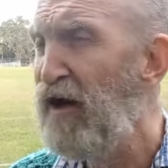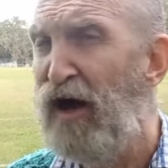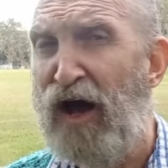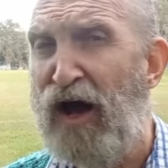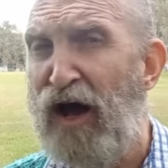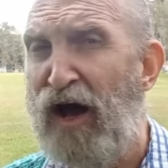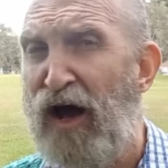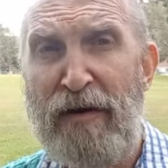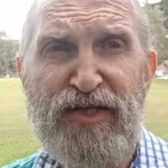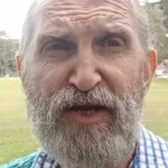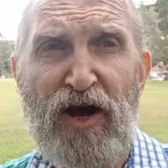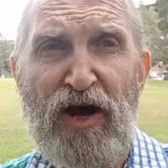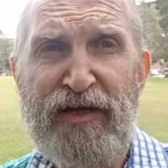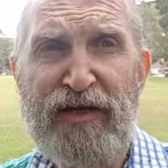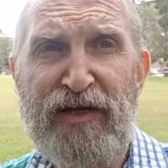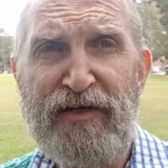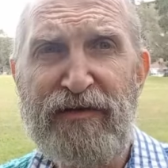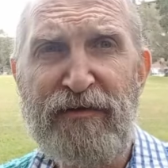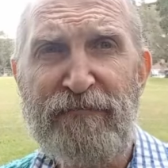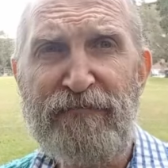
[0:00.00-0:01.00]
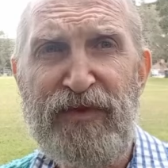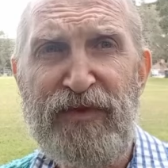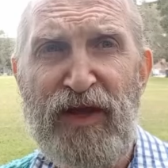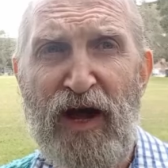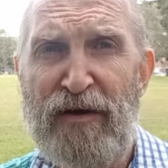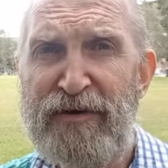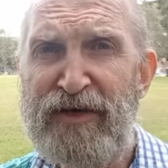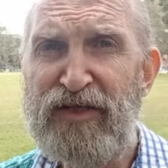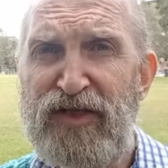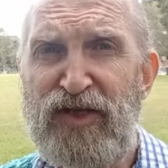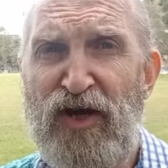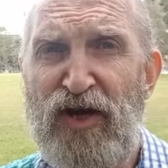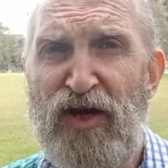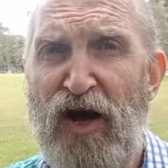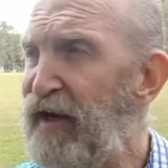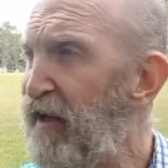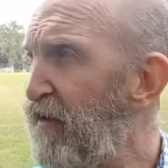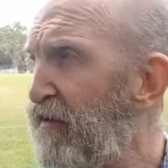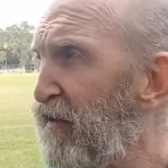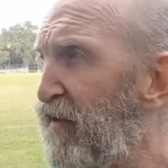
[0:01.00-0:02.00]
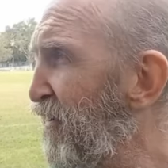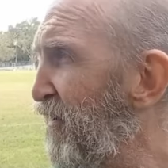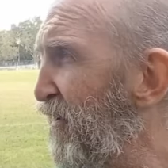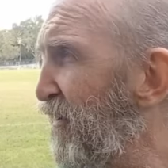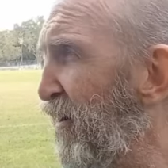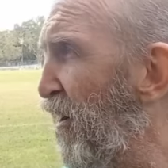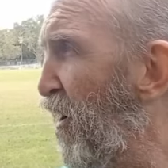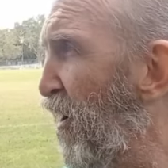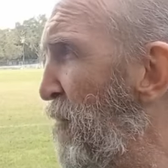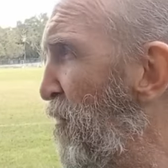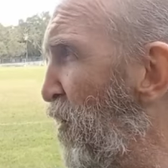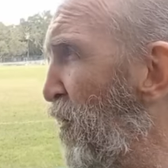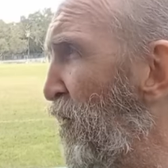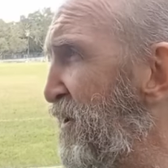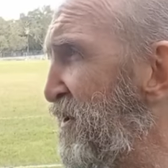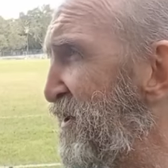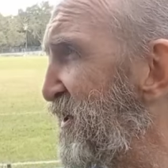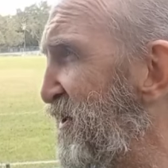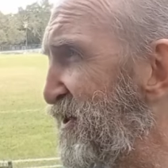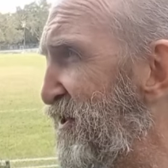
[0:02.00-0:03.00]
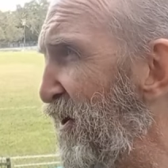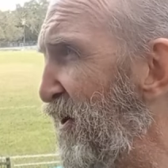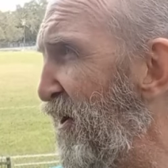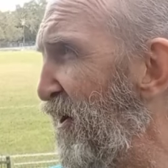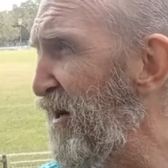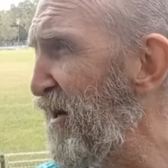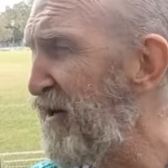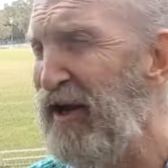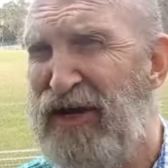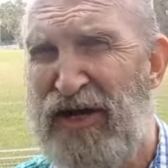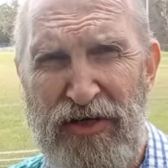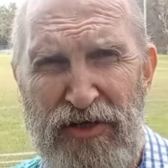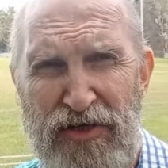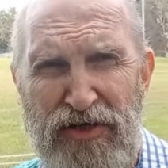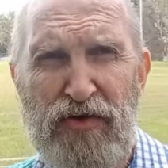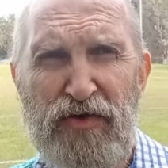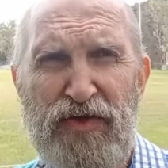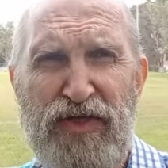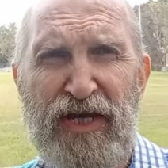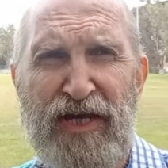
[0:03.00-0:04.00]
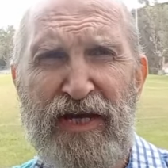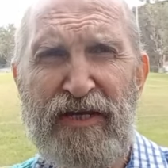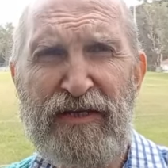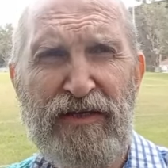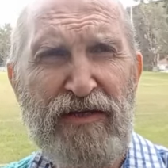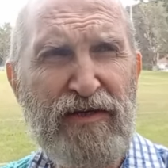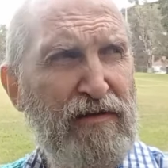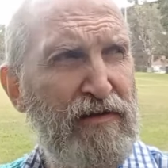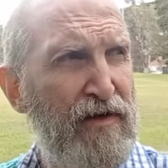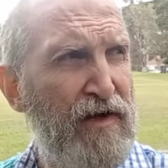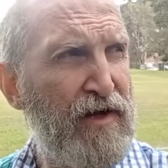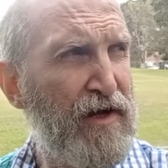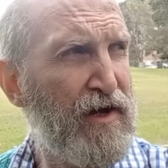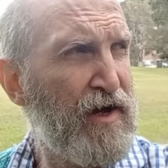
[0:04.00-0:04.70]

I'm excited. I'm excited. I'm always excited. New season.